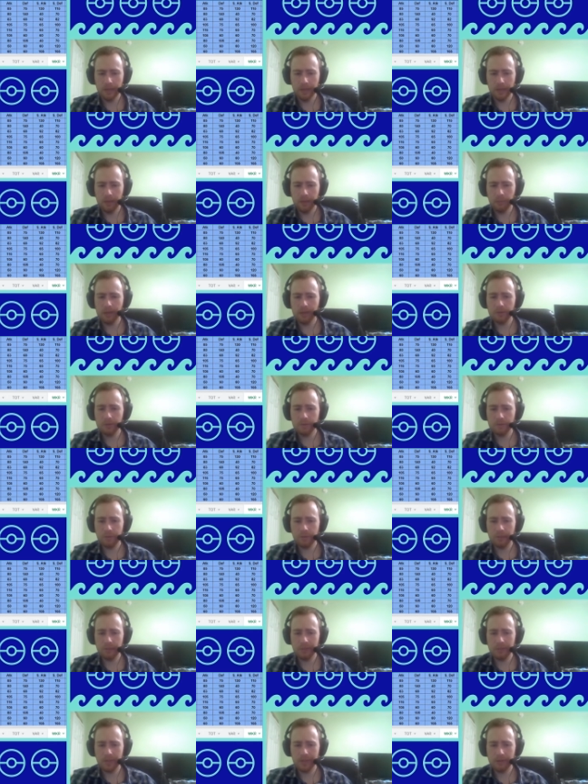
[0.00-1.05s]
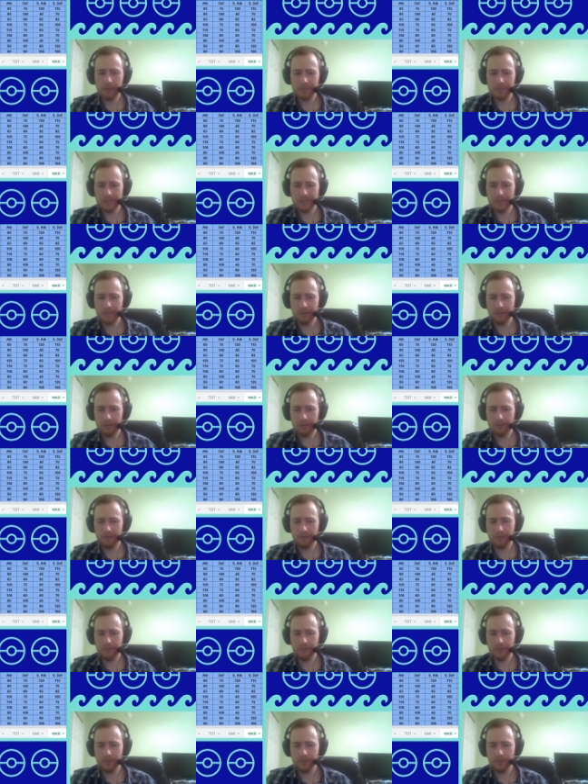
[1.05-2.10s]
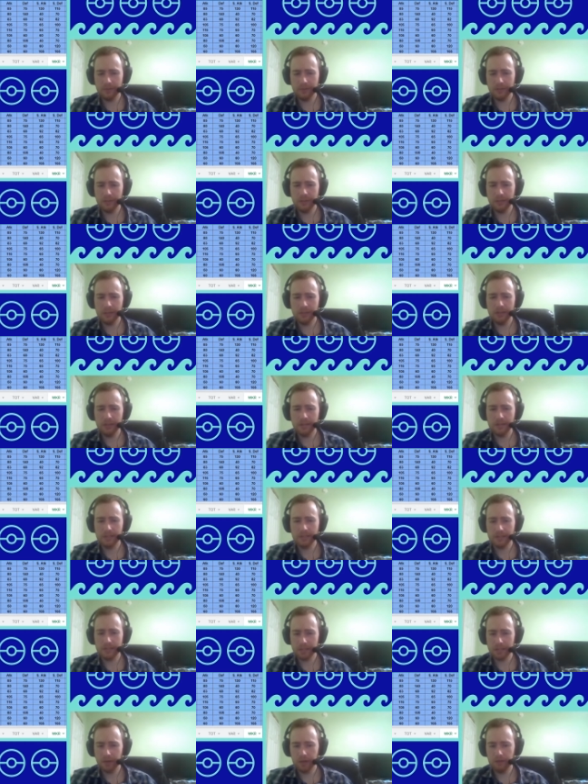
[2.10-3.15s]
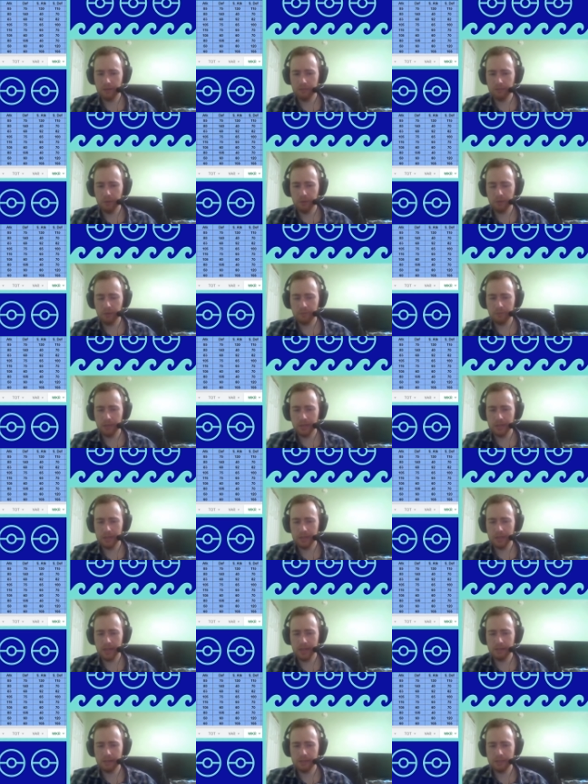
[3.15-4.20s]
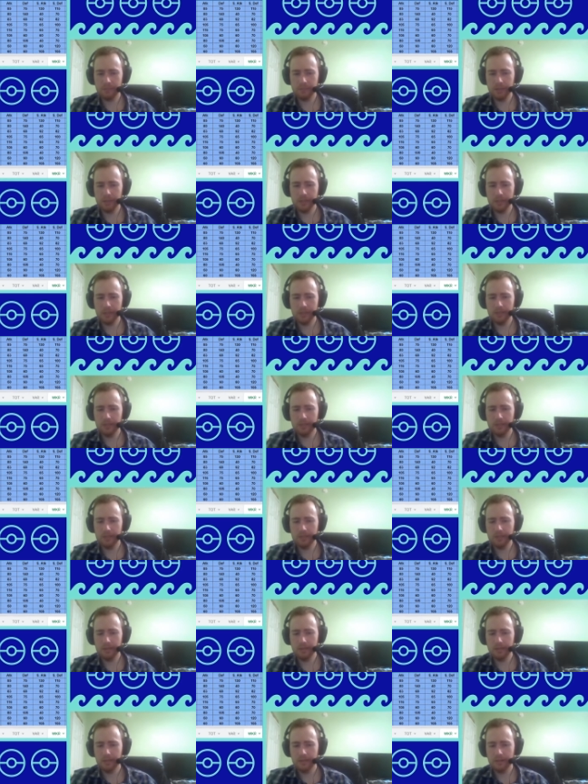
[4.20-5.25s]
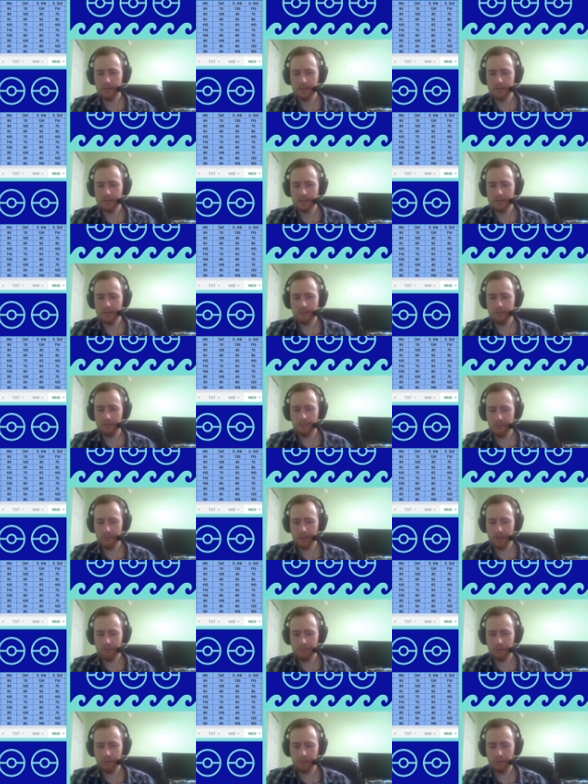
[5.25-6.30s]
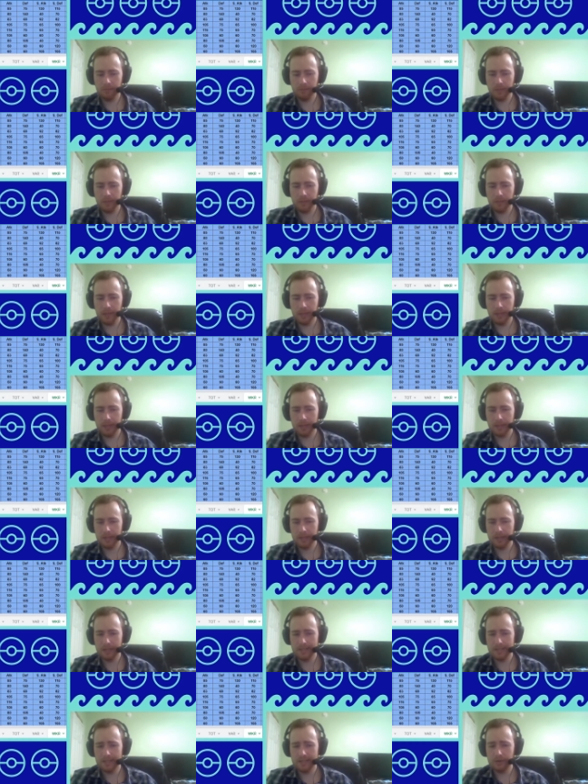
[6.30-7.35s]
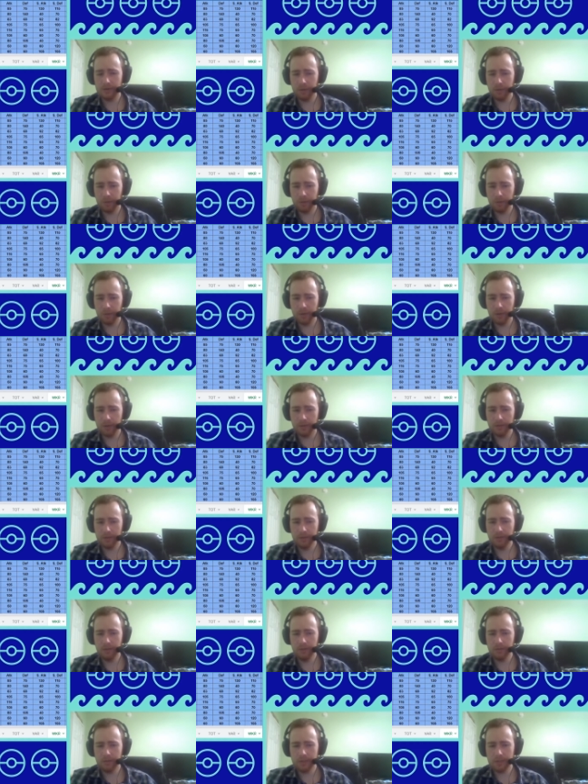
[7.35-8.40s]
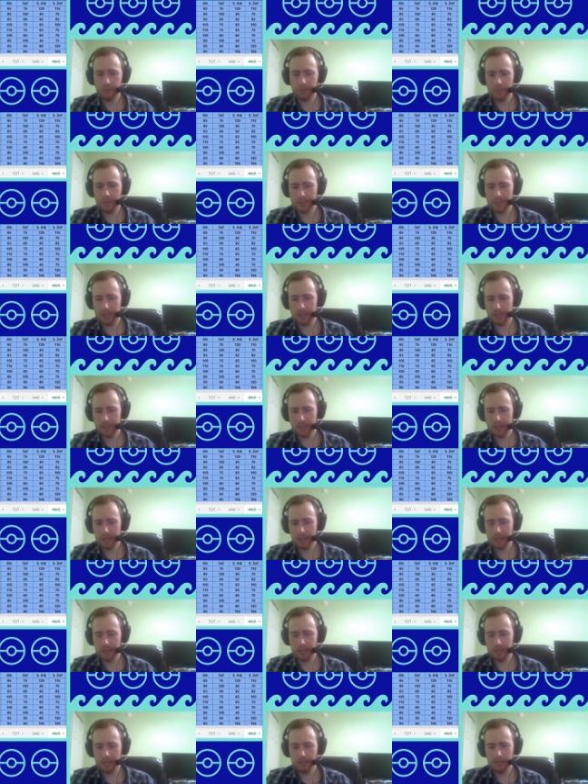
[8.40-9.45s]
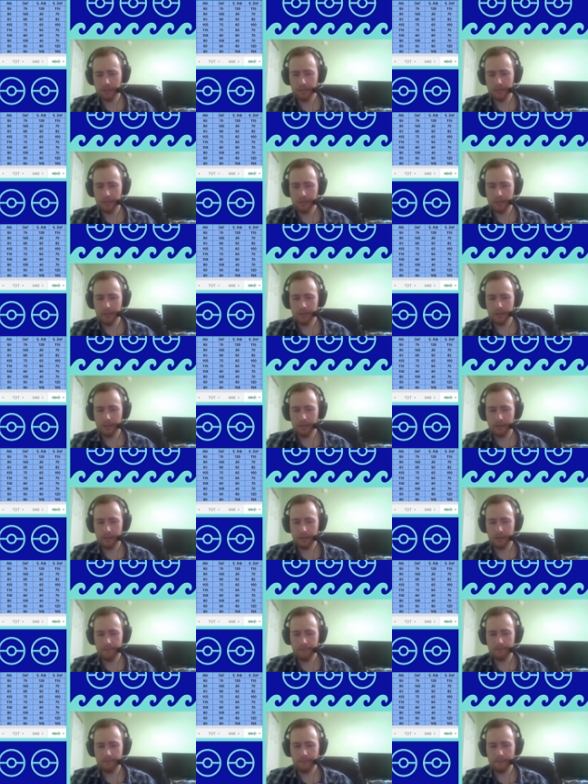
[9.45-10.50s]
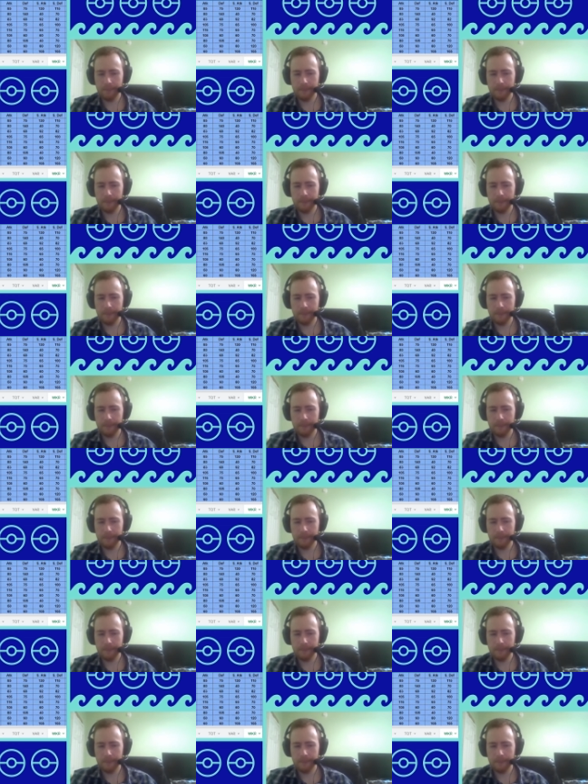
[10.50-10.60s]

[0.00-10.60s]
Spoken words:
When I was prepping, I was scared of Scarf Pokemon to outspeed some of my Pokemon, like Zeraora, which I recently got. Um,